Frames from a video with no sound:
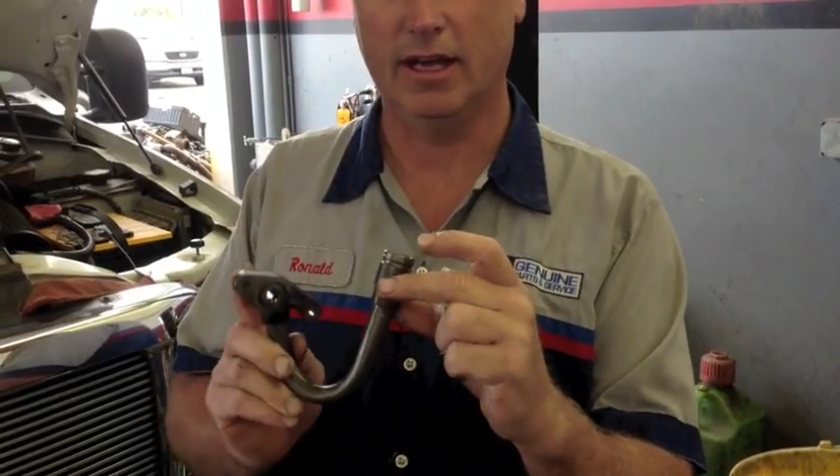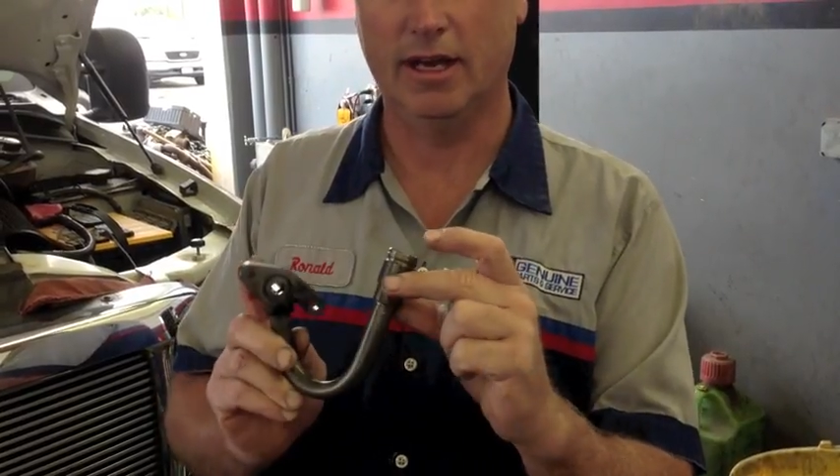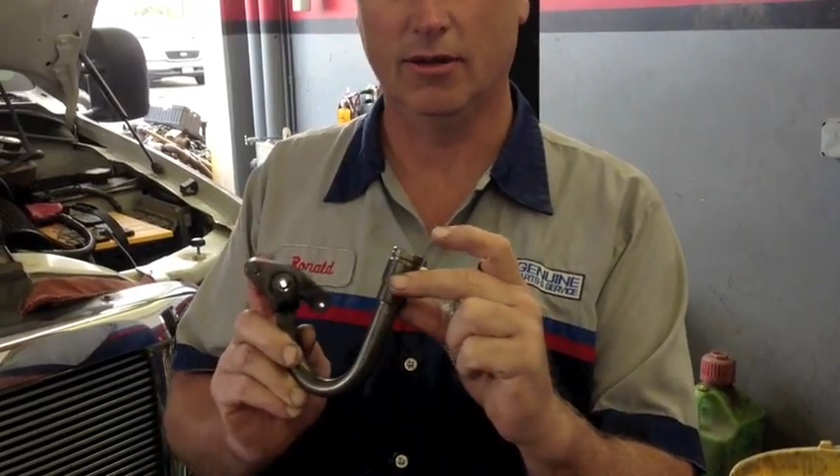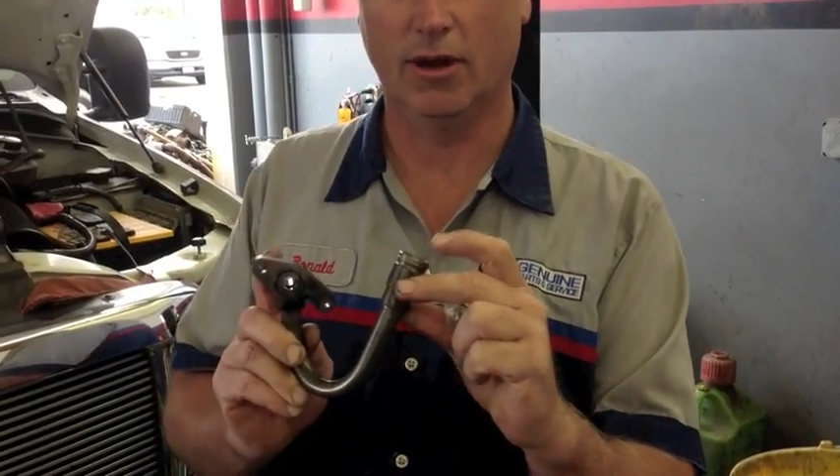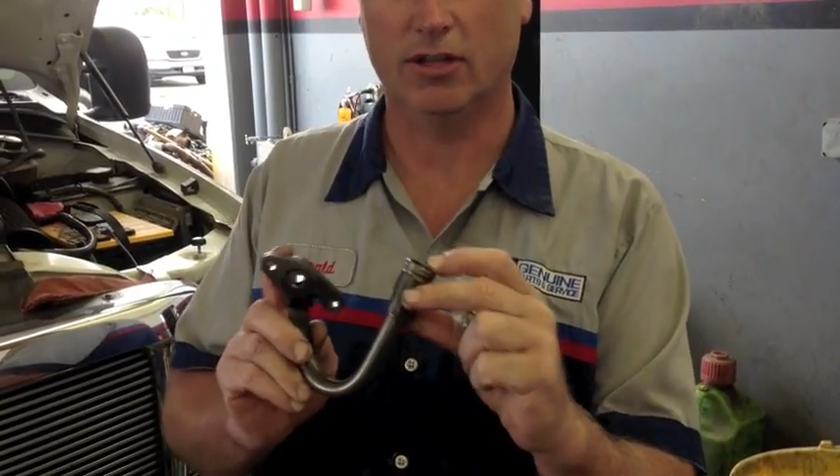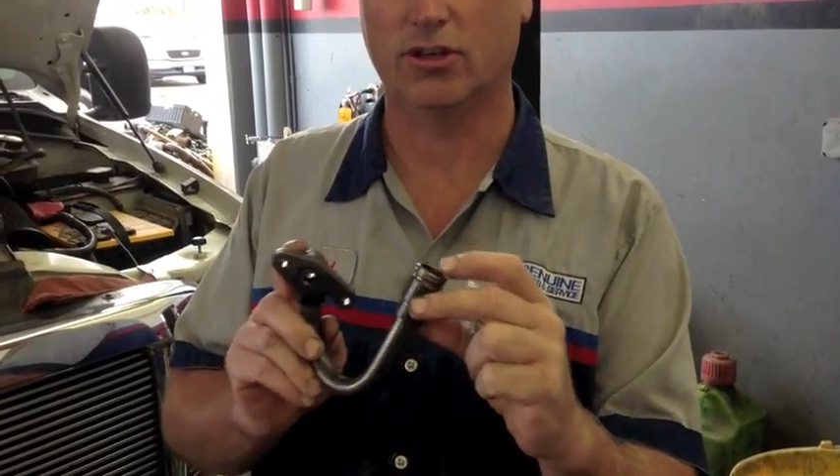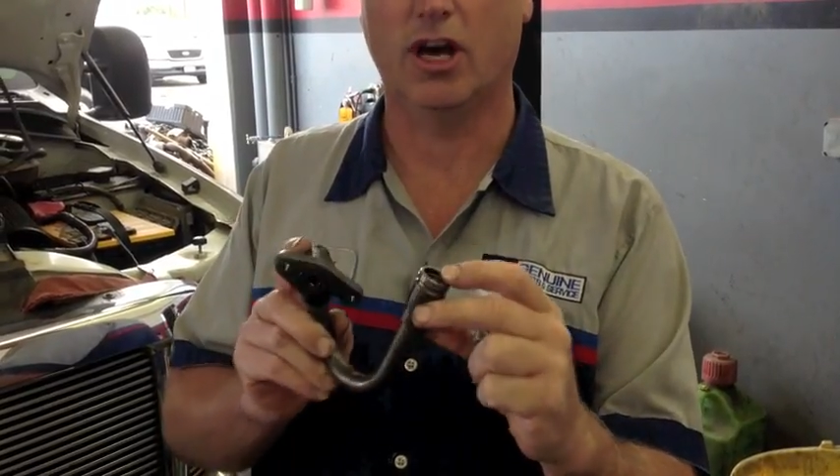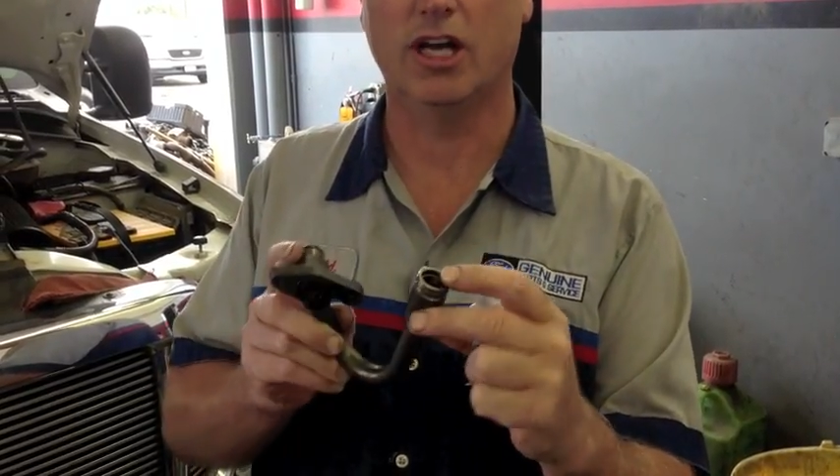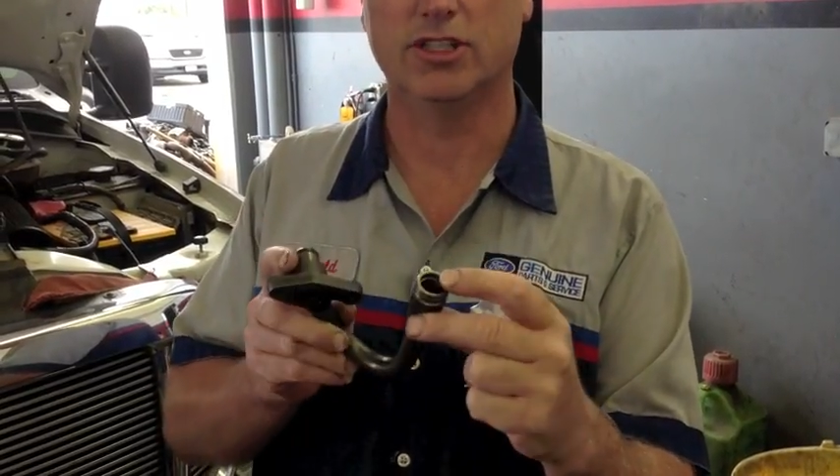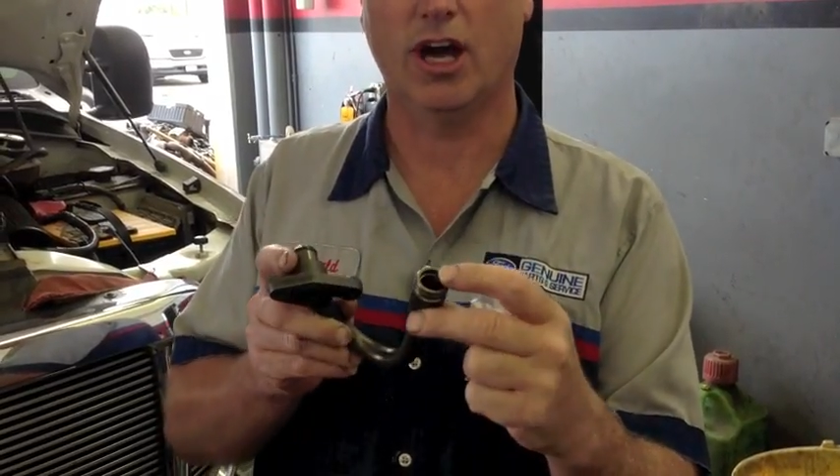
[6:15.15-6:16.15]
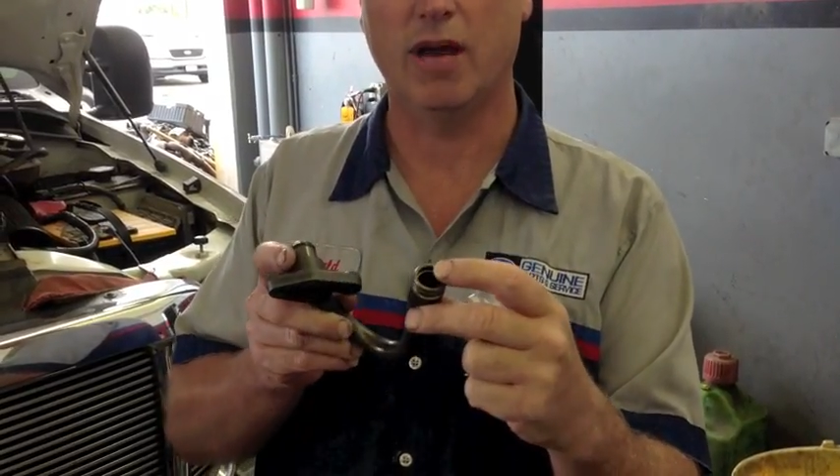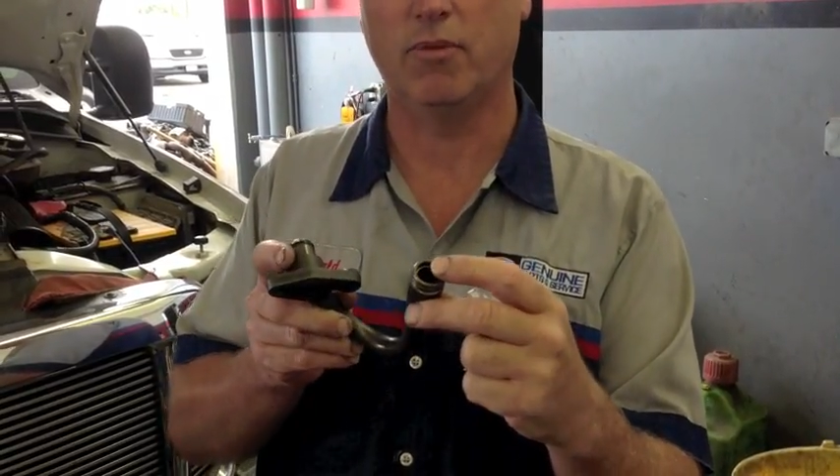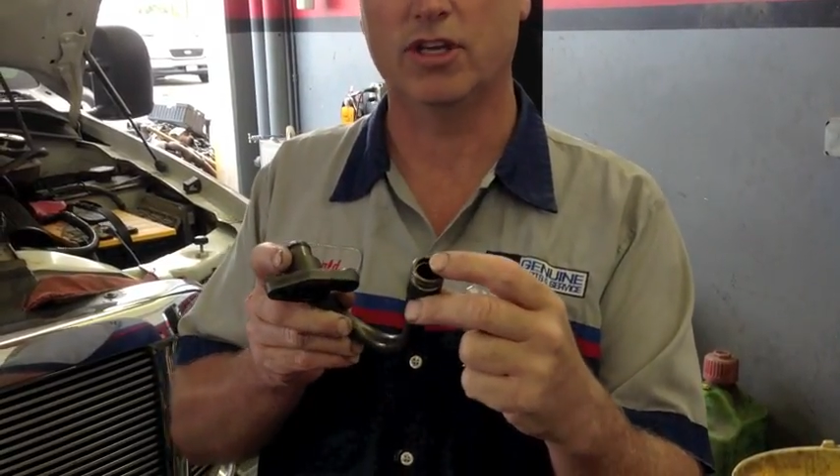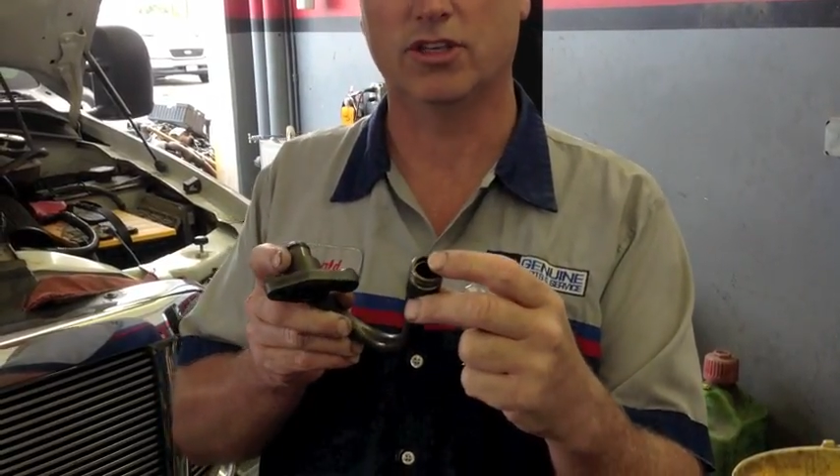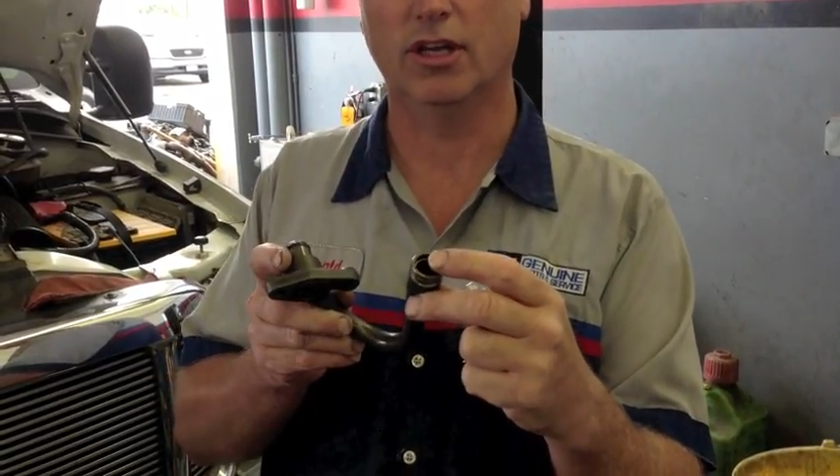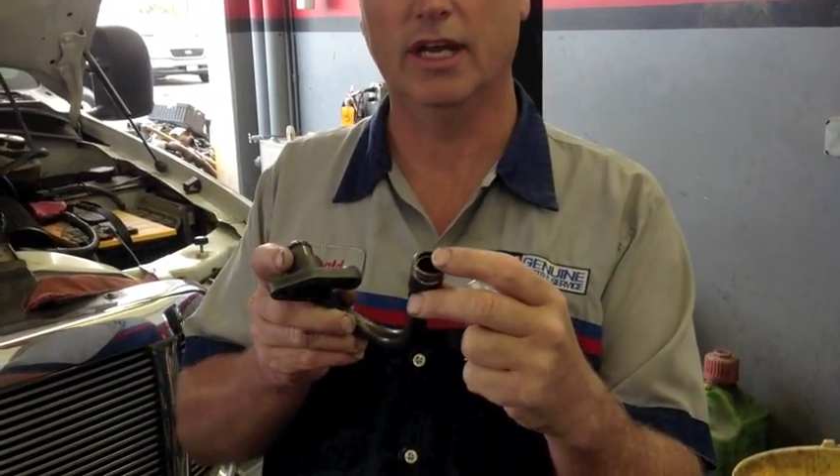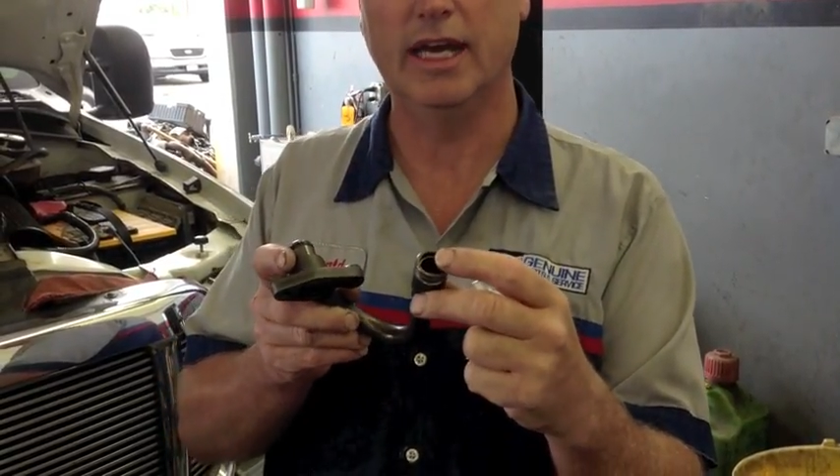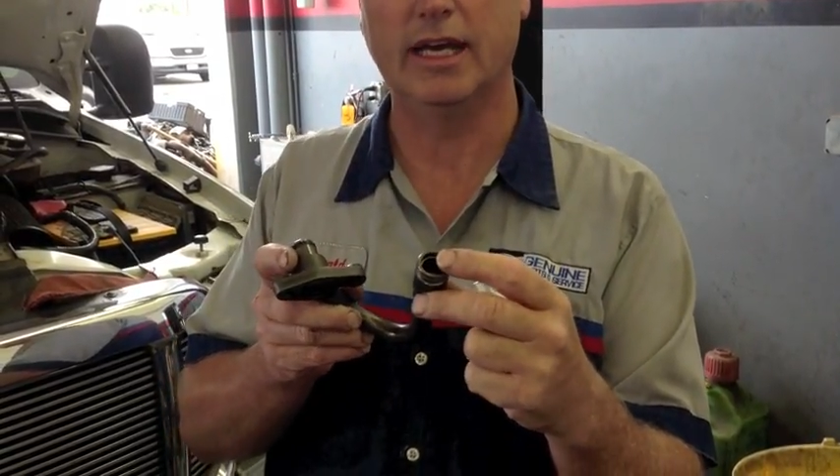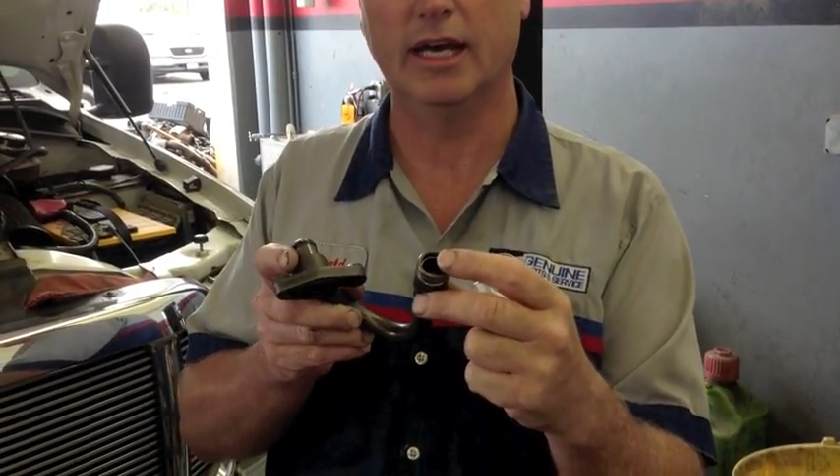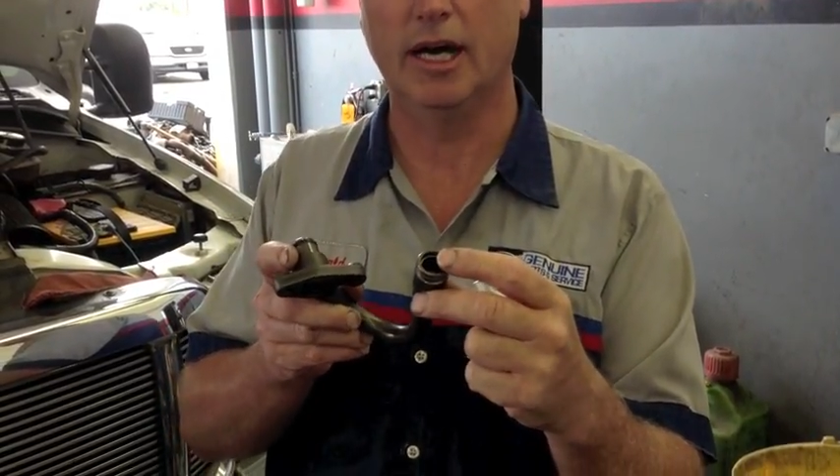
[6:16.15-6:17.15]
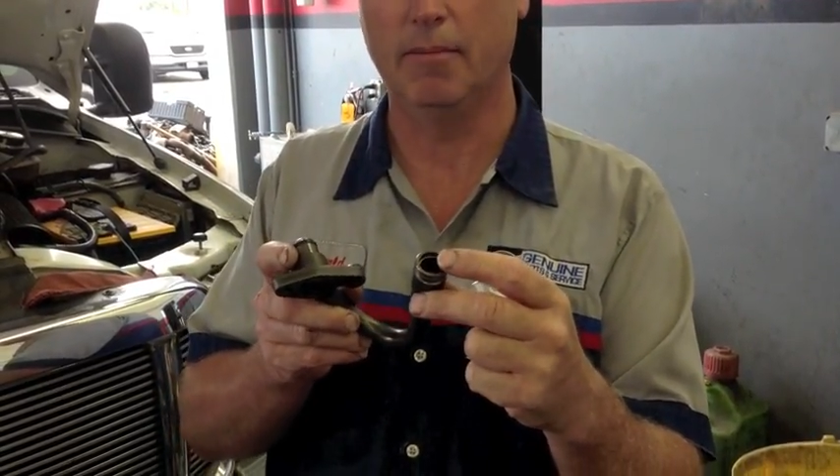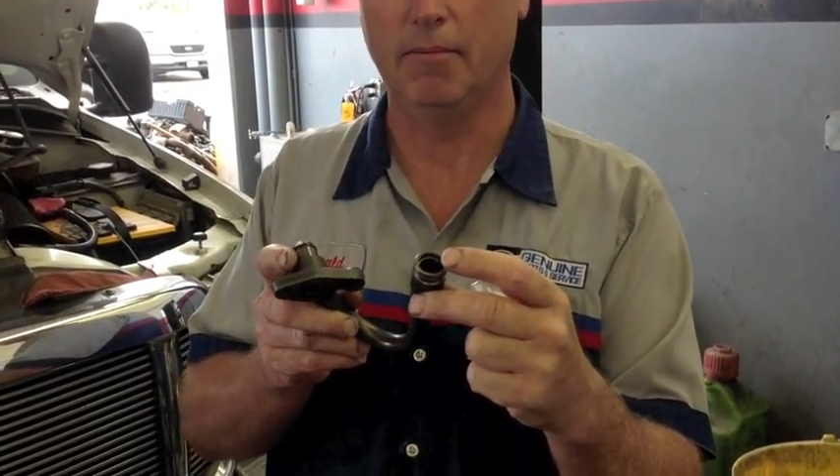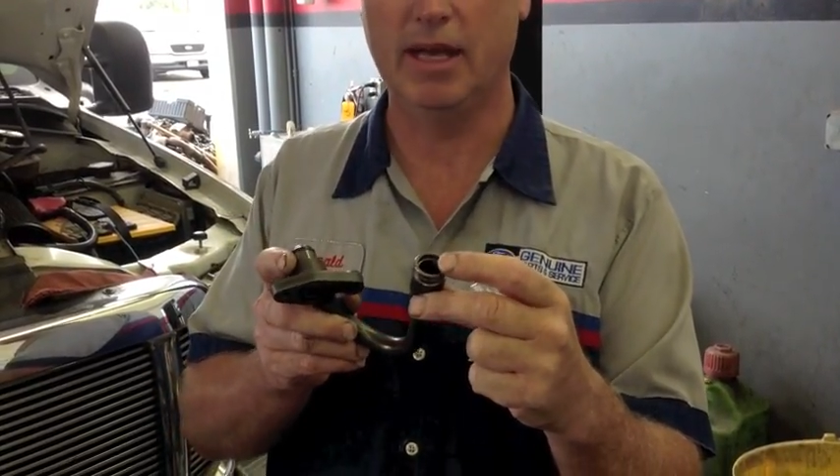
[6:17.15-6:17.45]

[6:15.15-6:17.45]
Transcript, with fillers: and it will also cause you a high pressure leak, uh,